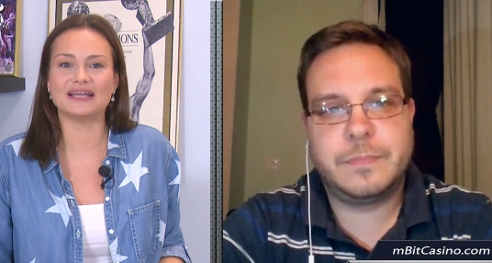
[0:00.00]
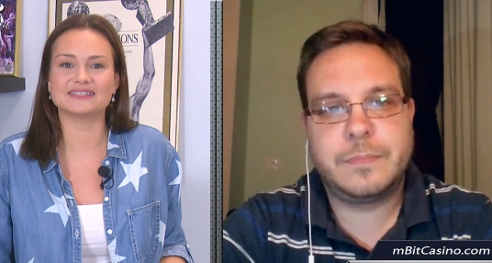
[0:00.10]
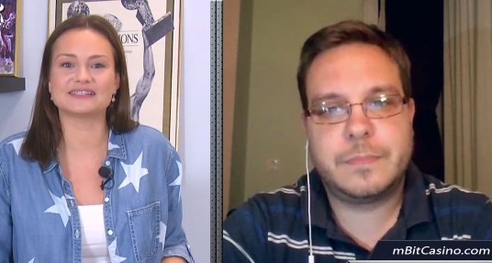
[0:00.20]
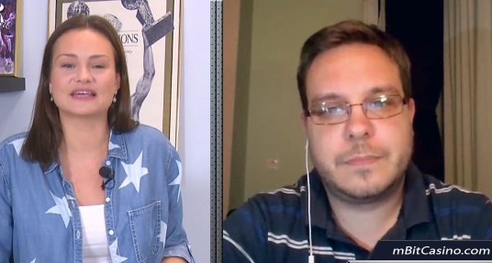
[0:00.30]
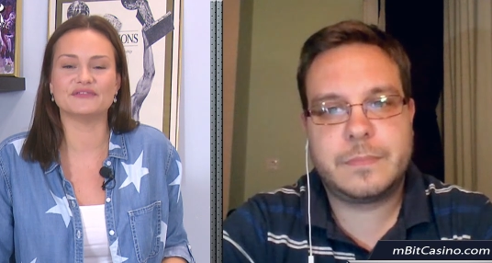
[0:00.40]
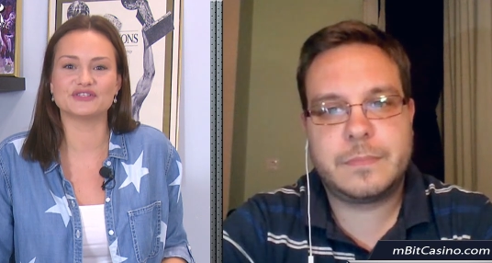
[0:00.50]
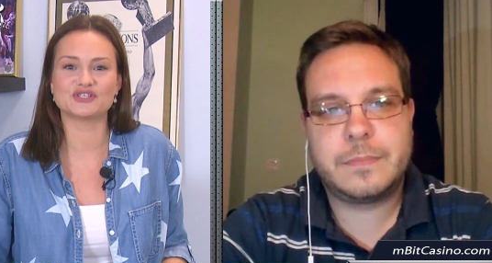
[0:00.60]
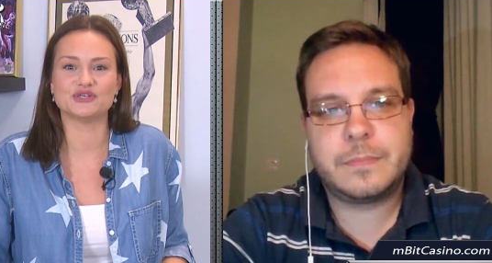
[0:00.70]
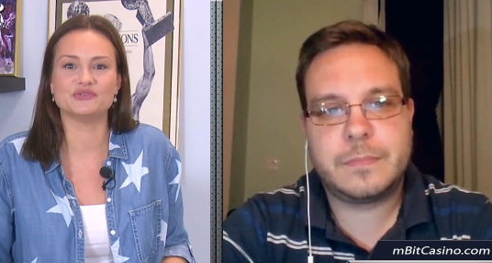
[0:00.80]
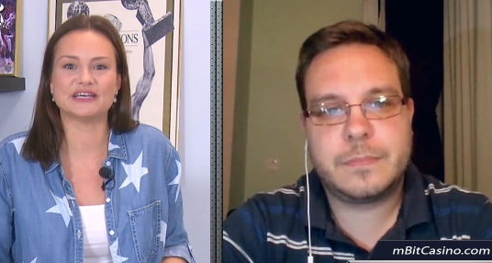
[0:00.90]
Speaker 1: Alex has given us
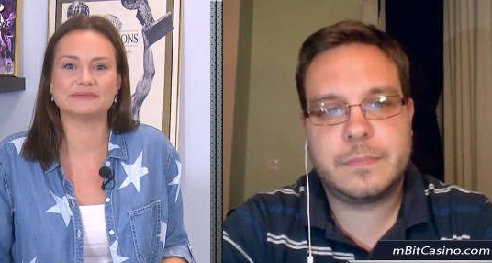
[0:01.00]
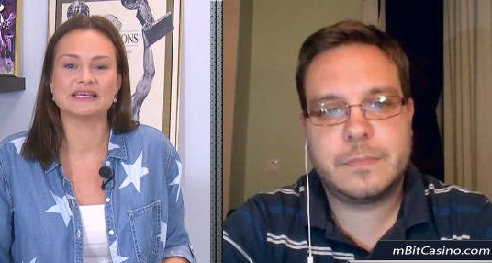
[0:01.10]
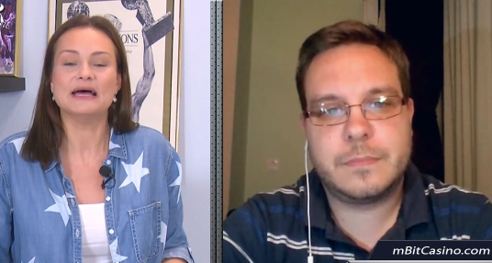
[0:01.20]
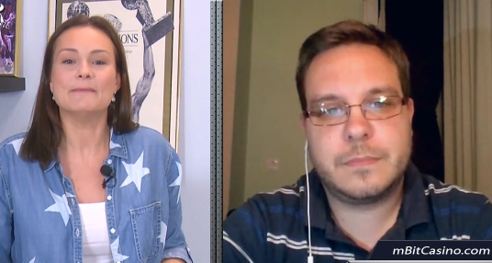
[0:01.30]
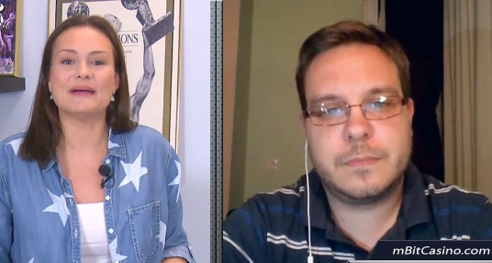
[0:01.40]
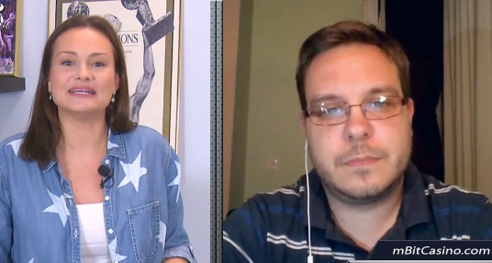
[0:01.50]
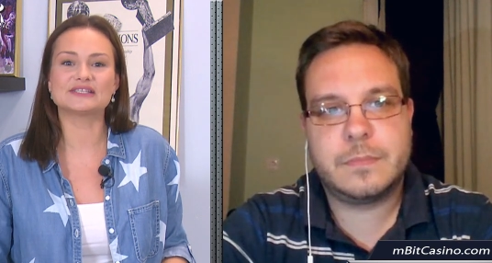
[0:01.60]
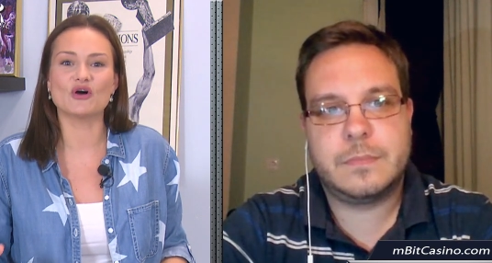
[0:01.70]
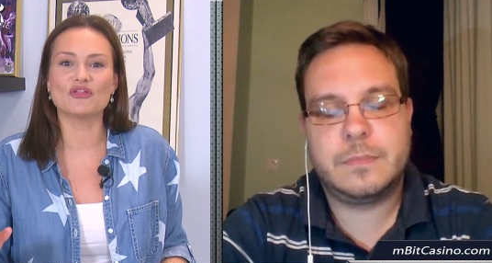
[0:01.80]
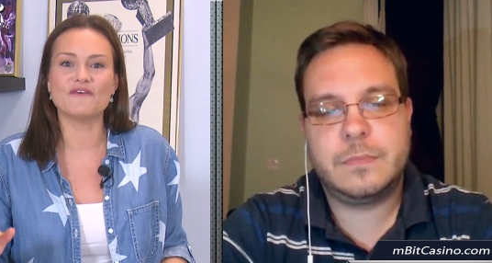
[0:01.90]
two tips based
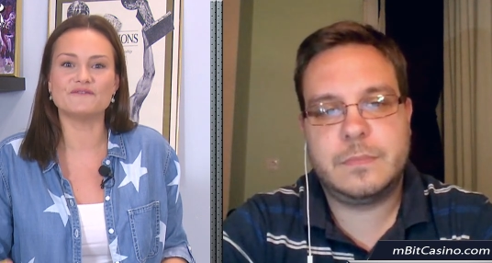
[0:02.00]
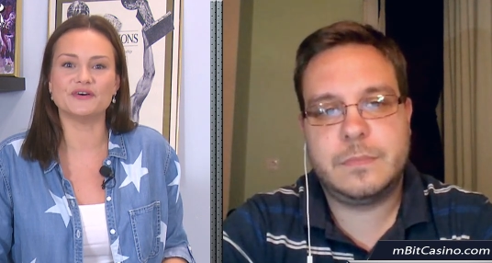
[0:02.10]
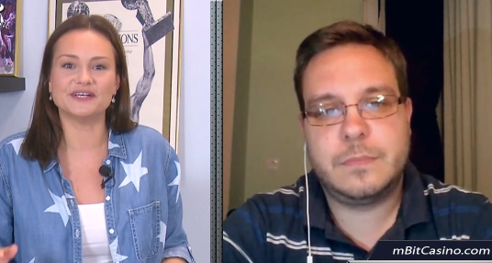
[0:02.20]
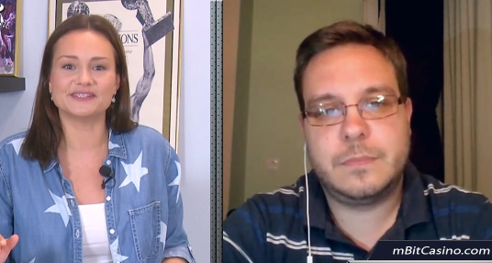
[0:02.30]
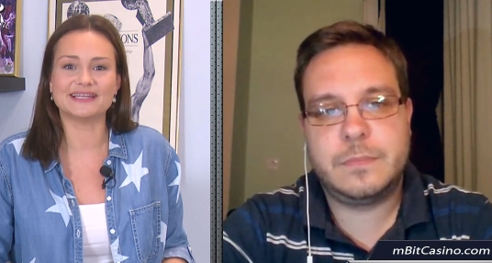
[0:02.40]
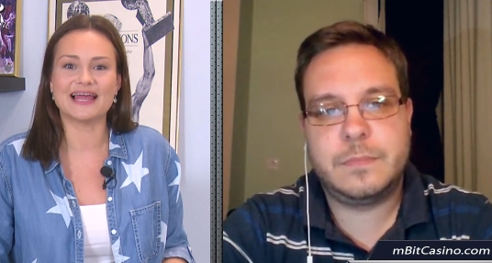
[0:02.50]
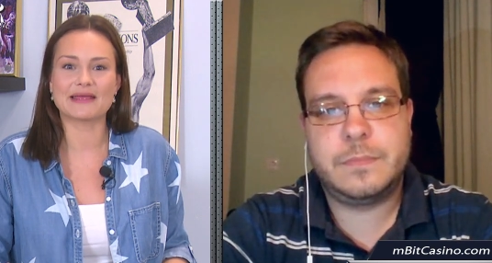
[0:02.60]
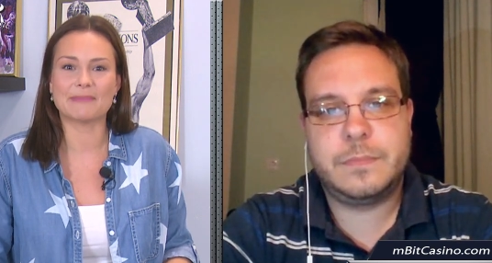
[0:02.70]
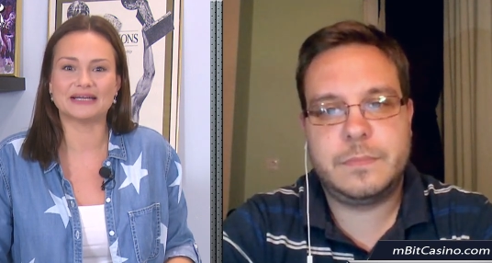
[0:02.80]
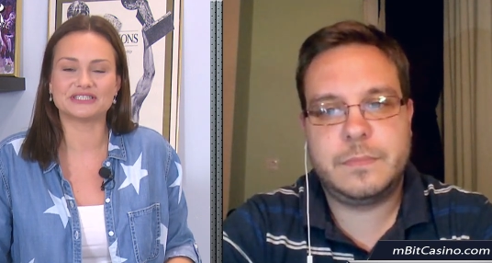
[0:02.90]
on the first
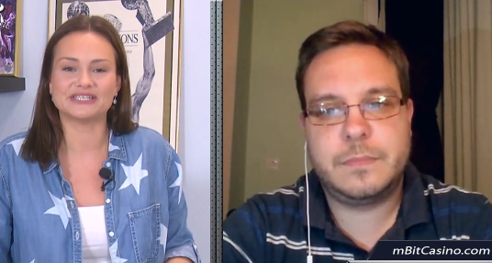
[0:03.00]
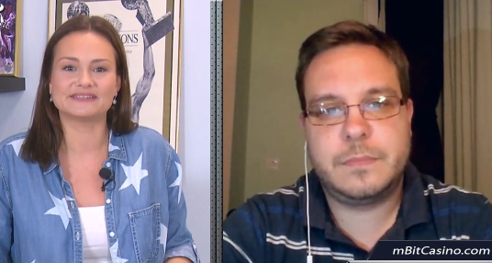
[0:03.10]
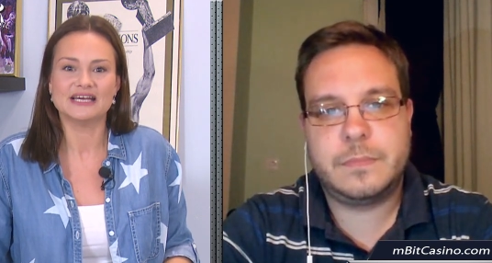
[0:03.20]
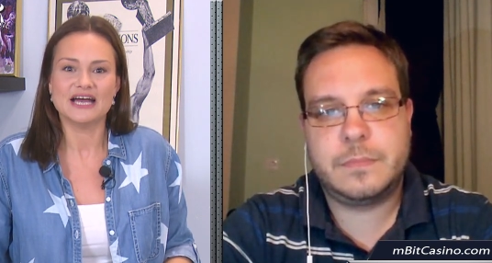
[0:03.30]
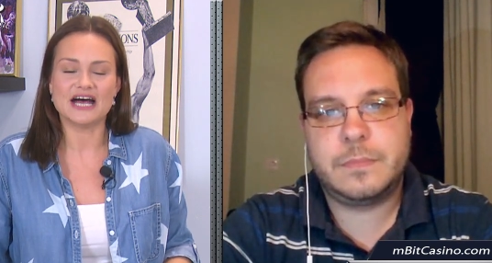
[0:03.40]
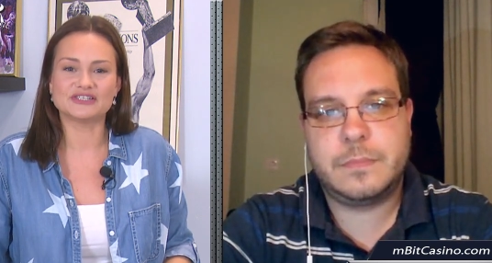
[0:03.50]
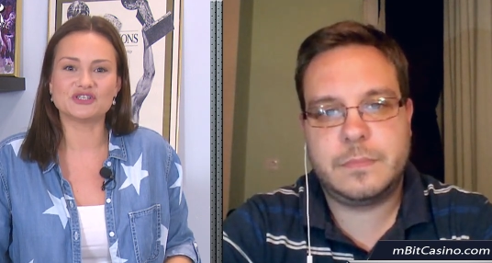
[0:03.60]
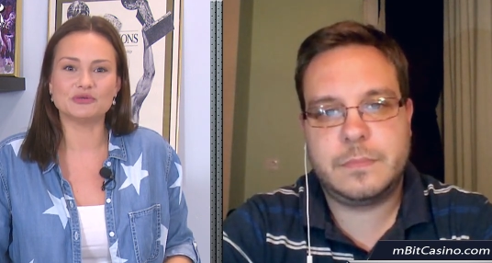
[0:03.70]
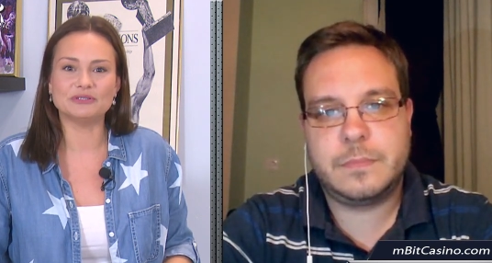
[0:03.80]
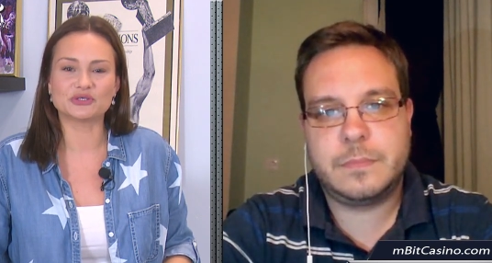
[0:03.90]
leg matches. Uh, so
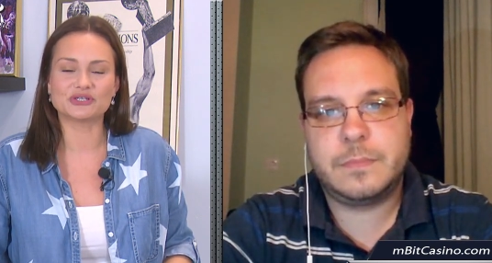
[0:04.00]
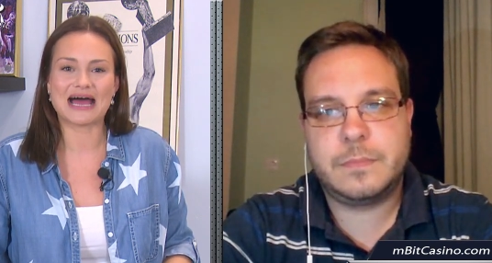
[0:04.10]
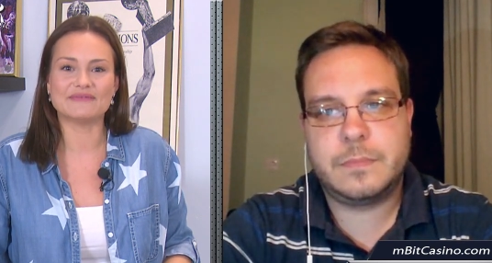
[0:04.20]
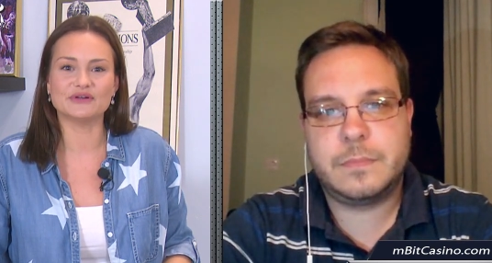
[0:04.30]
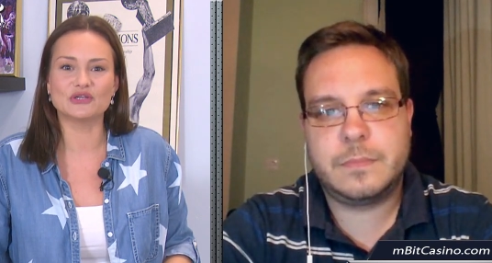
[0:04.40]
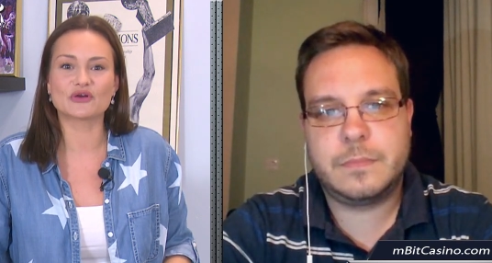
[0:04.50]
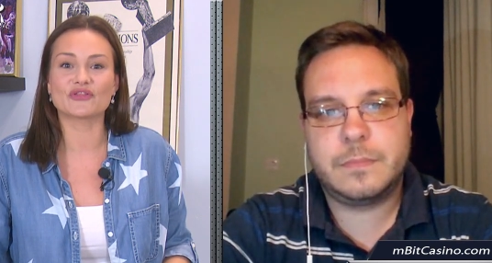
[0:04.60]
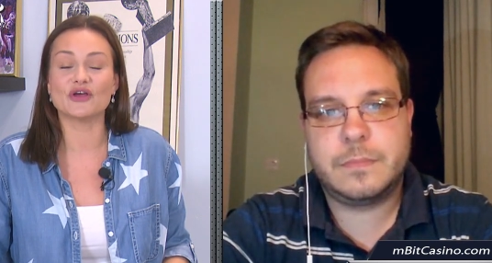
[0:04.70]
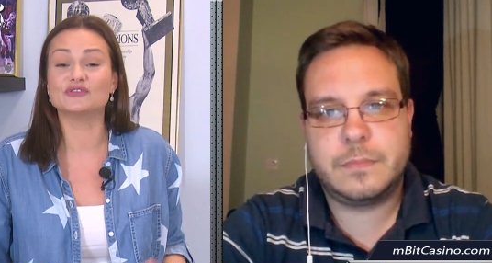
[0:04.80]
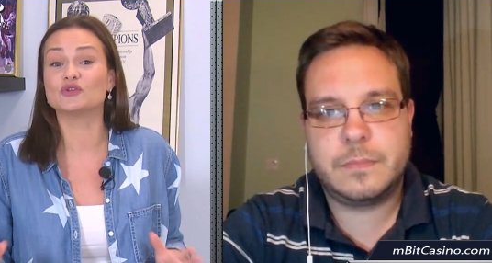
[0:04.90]
do be sure to have a look at
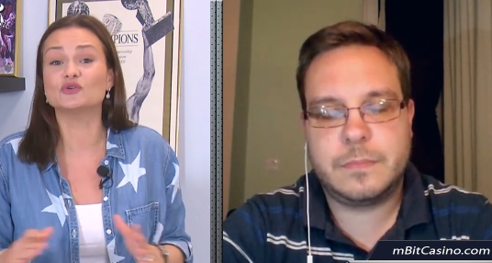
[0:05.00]
those. And